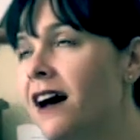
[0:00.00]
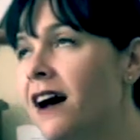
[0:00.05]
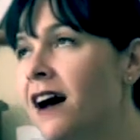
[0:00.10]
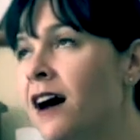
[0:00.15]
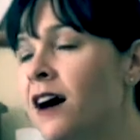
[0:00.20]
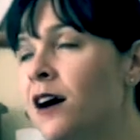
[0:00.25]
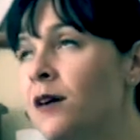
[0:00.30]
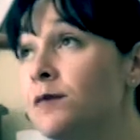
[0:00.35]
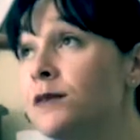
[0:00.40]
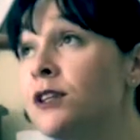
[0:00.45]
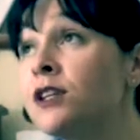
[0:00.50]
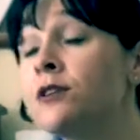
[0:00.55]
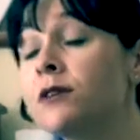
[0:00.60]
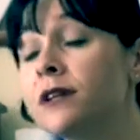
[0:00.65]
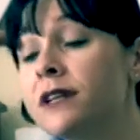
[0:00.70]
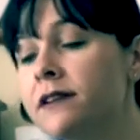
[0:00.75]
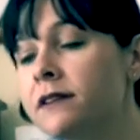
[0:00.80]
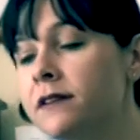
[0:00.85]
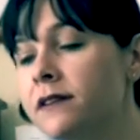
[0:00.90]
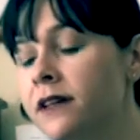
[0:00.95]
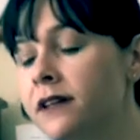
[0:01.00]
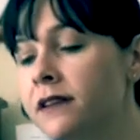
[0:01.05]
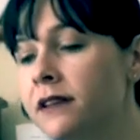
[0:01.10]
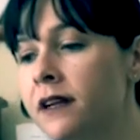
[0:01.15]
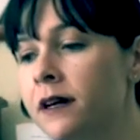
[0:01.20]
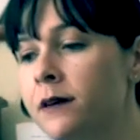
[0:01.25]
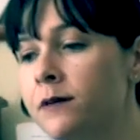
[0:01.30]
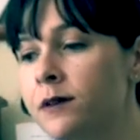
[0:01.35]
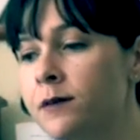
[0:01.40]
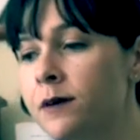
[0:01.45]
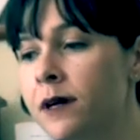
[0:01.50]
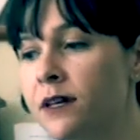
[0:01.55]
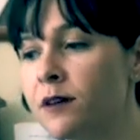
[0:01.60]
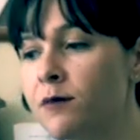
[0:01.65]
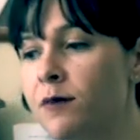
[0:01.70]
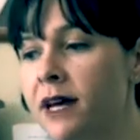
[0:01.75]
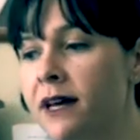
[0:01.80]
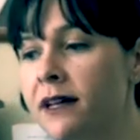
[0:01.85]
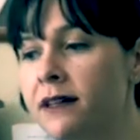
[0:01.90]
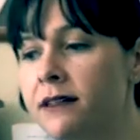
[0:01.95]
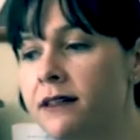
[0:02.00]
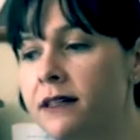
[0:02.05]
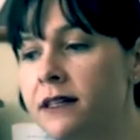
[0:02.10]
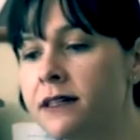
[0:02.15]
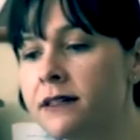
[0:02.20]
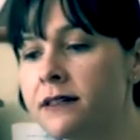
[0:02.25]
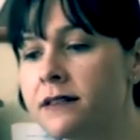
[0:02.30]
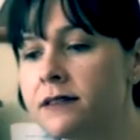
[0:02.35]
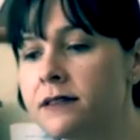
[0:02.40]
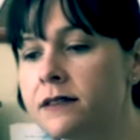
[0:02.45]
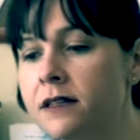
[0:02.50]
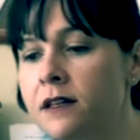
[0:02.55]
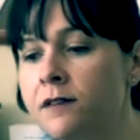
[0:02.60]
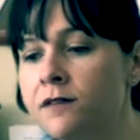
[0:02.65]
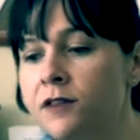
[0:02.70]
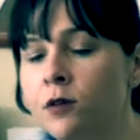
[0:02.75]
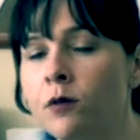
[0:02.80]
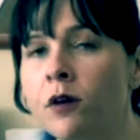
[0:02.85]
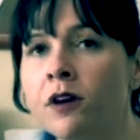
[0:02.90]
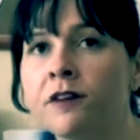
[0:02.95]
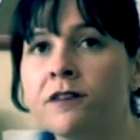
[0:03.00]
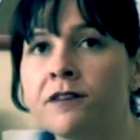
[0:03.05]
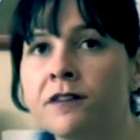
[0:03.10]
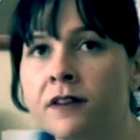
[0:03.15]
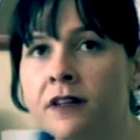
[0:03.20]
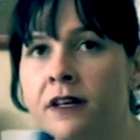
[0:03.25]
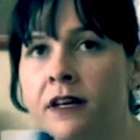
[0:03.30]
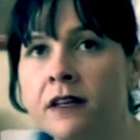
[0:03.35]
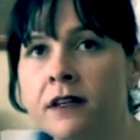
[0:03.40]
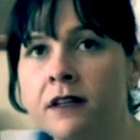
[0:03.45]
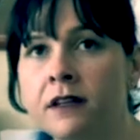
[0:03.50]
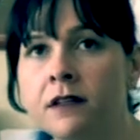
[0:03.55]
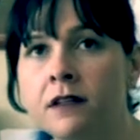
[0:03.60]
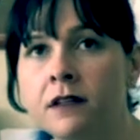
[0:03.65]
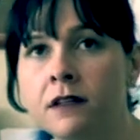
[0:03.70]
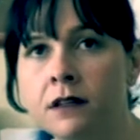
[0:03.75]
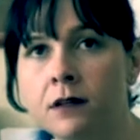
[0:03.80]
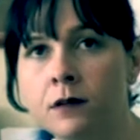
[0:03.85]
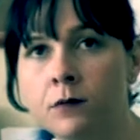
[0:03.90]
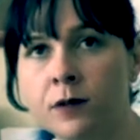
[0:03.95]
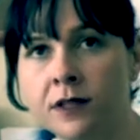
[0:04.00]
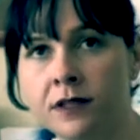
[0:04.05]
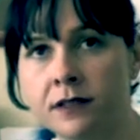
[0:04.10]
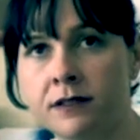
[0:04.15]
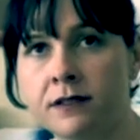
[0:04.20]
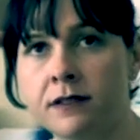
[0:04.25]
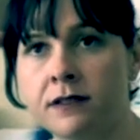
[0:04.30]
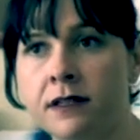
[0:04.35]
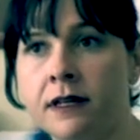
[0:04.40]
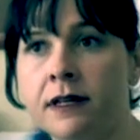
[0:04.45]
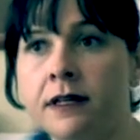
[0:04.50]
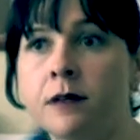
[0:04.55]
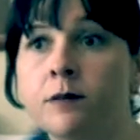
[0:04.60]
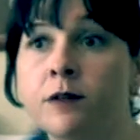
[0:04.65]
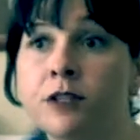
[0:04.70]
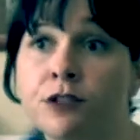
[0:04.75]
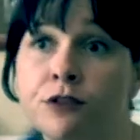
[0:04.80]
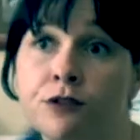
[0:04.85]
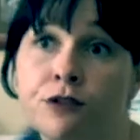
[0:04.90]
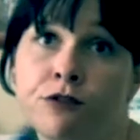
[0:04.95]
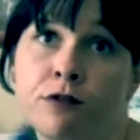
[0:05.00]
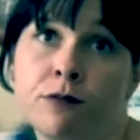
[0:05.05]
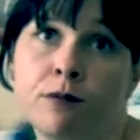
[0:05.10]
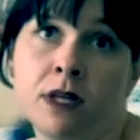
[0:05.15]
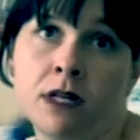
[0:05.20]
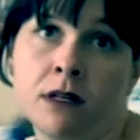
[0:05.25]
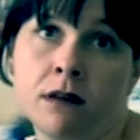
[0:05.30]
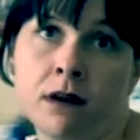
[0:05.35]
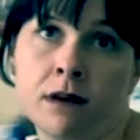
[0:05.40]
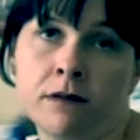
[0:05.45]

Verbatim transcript: Um, you know, another thing that I would recommend is if you are affiliated with a society, which you should be,